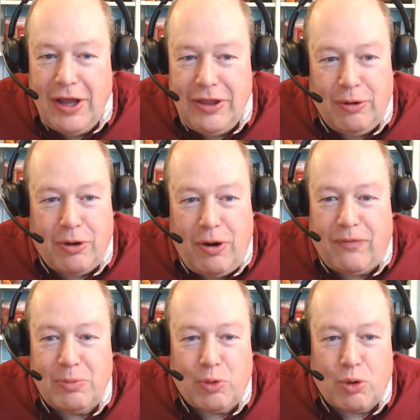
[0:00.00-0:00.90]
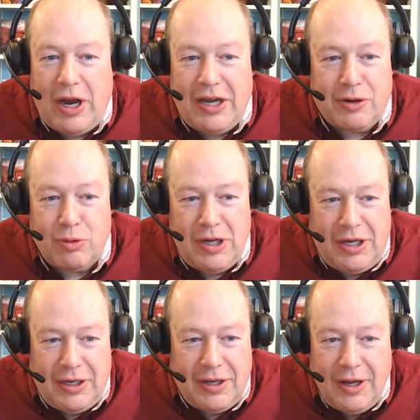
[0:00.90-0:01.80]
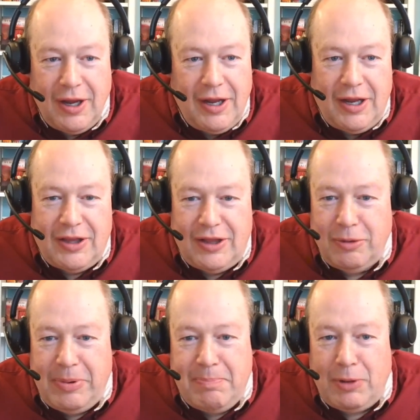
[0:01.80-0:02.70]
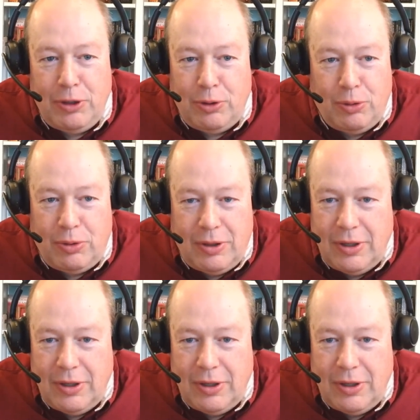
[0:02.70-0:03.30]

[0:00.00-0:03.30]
they'll go from gray to green and then they'll be blue.